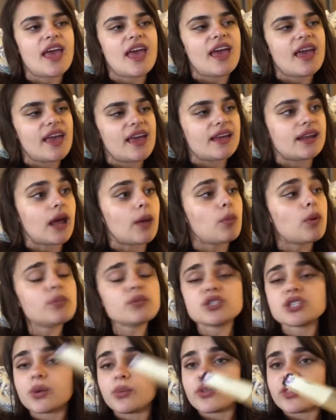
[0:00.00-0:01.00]
And I'm
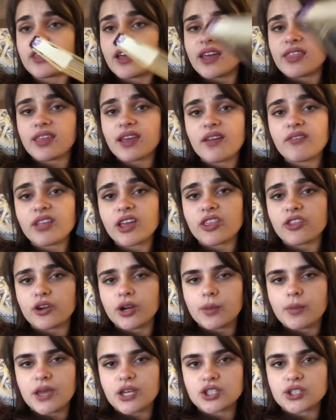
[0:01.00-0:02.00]
almost done with it. I think I have like
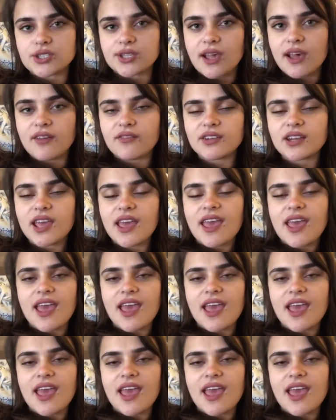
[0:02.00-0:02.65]
30 pages left.